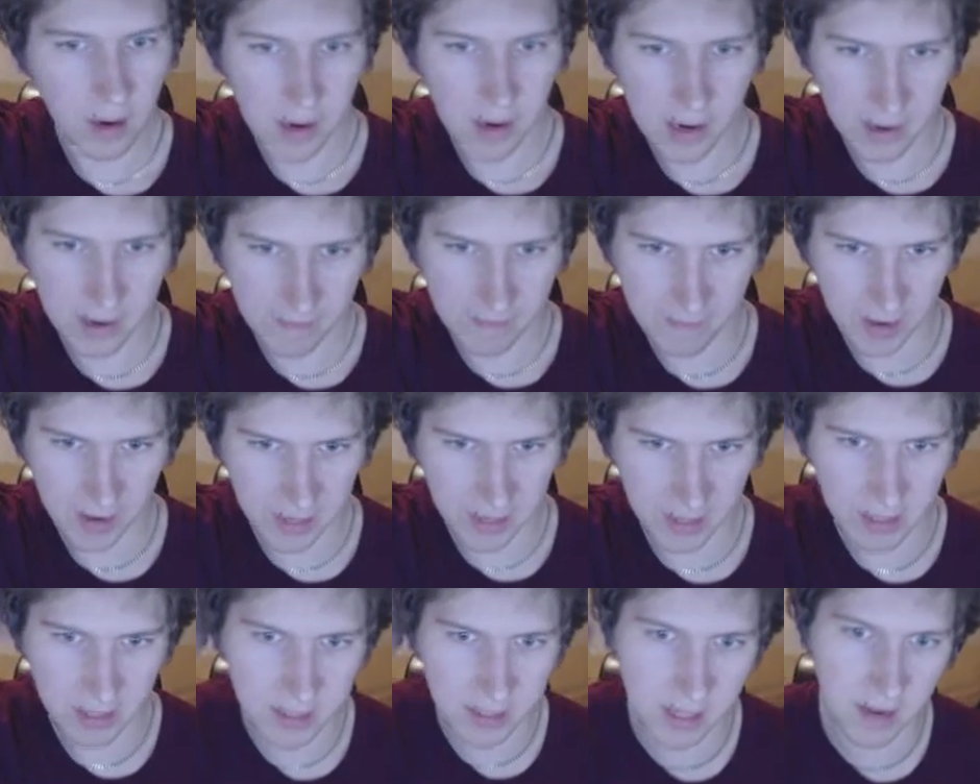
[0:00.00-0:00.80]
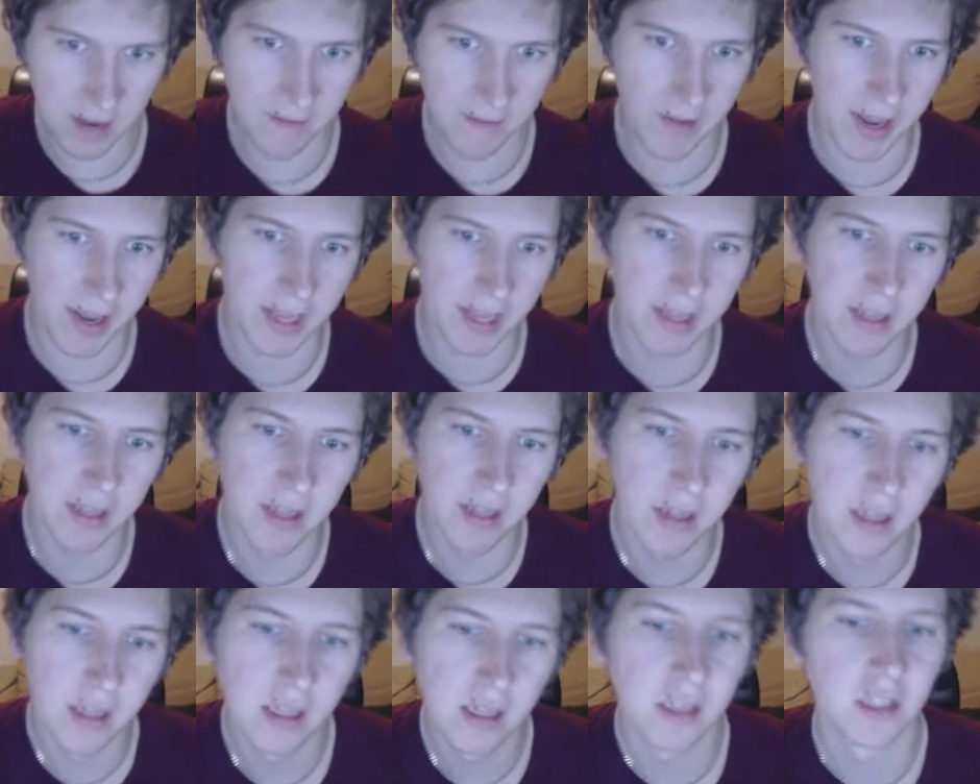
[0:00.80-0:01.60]
And the effect is Evade.
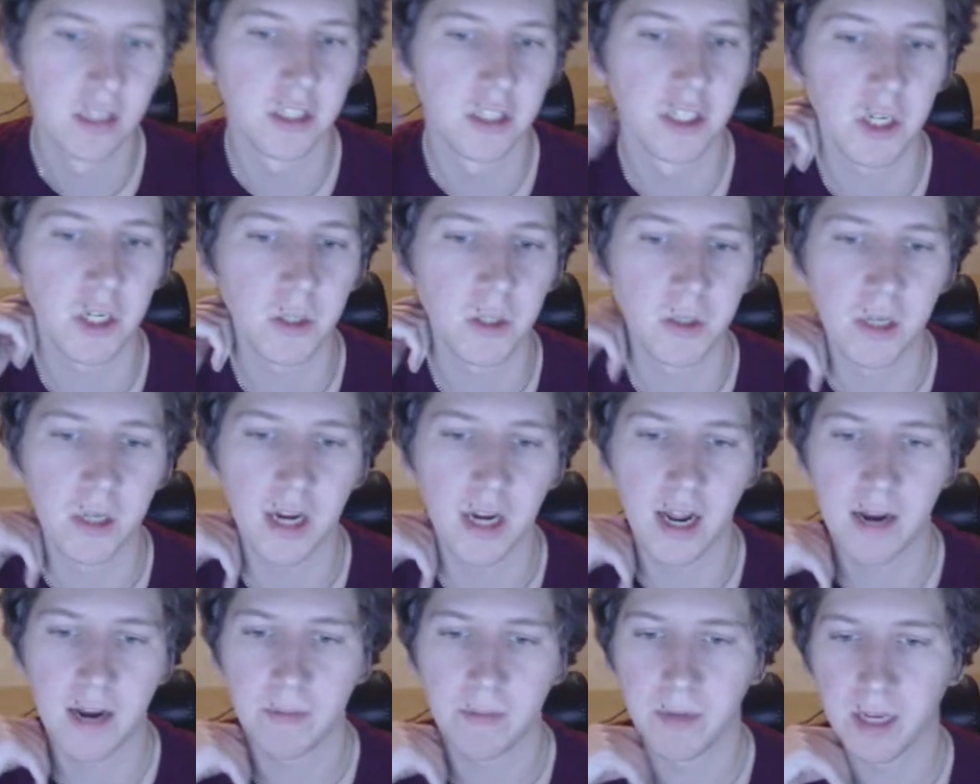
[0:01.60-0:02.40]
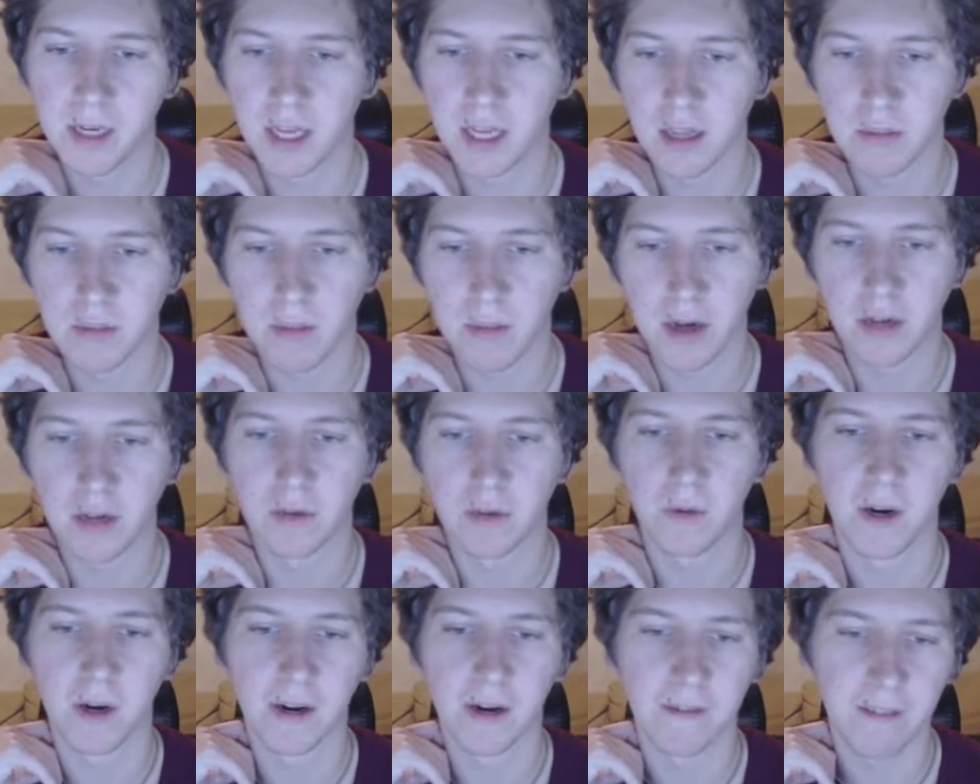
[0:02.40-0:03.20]
The chosen enemy gets
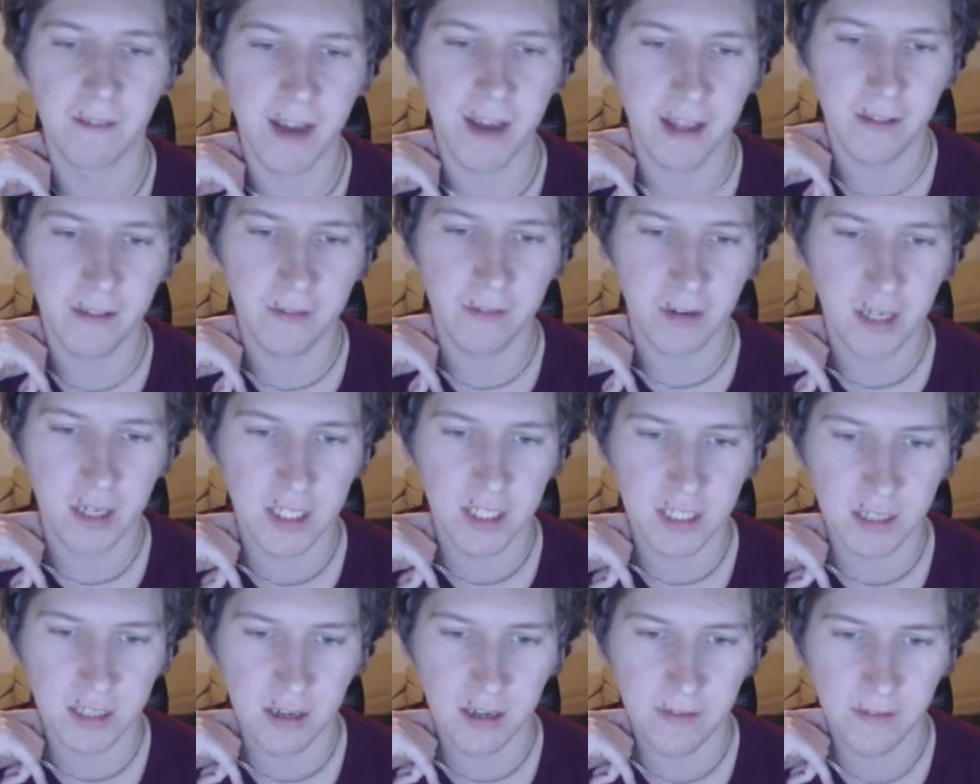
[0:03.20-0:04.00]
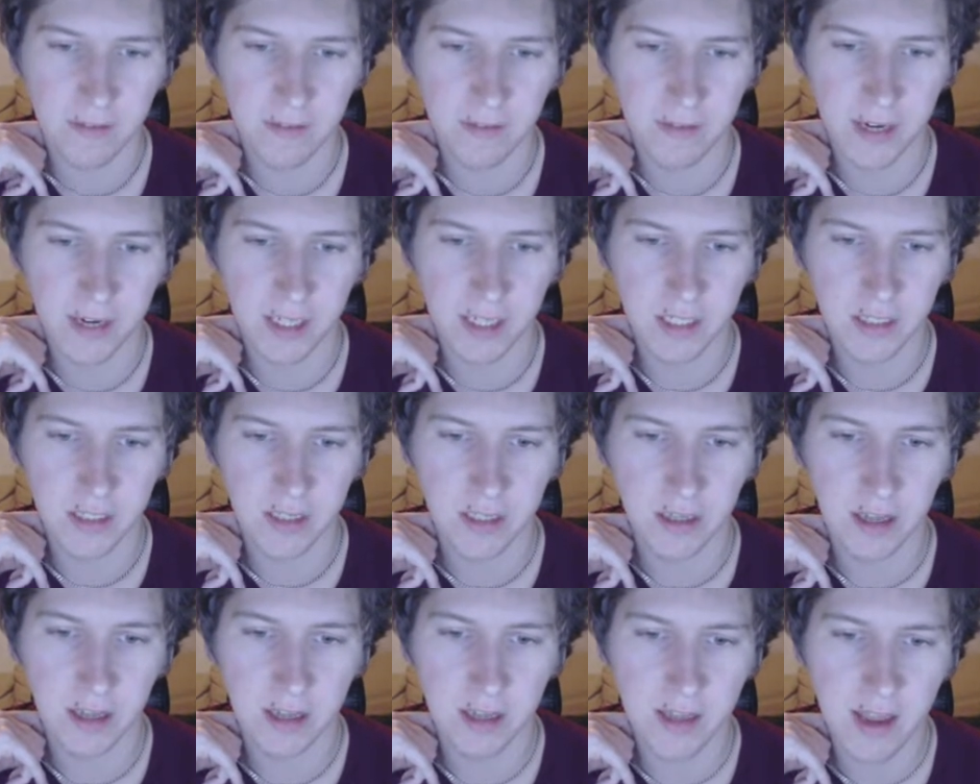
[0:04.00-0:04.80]
-1 evade for this
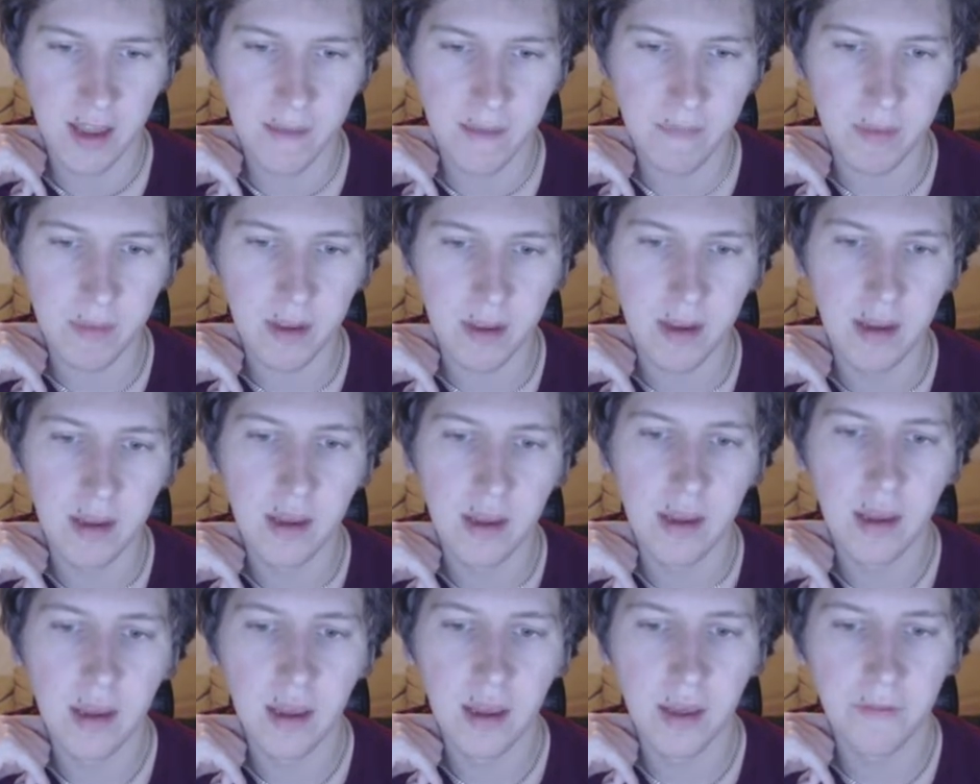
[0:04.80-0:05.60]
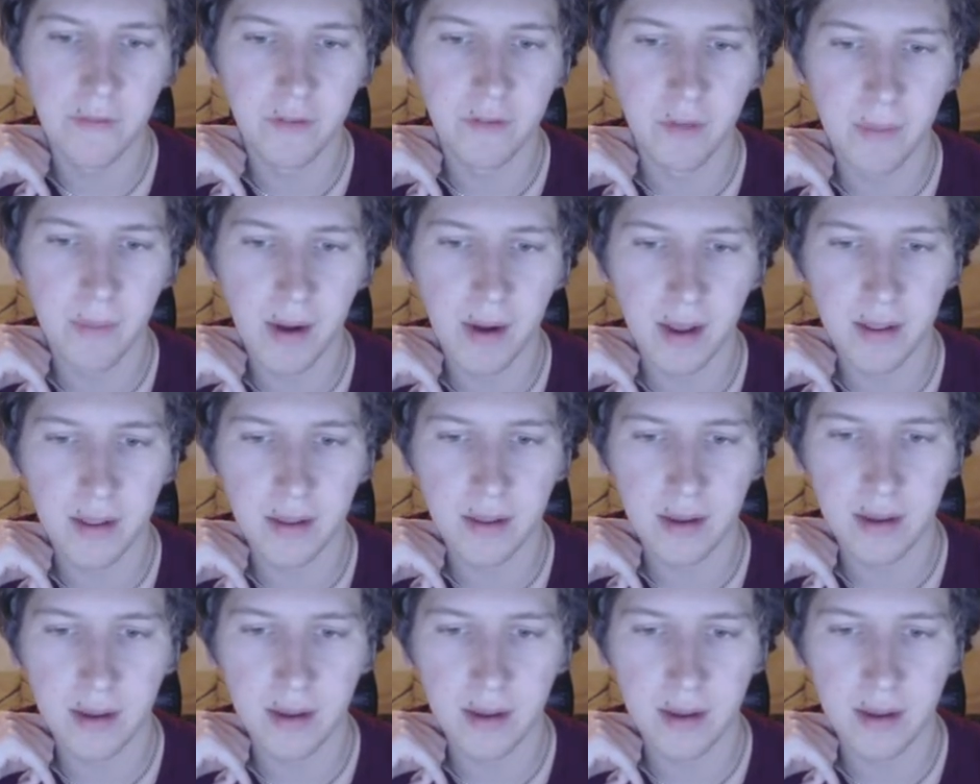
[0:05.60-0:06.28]
evasion attempt. If you play the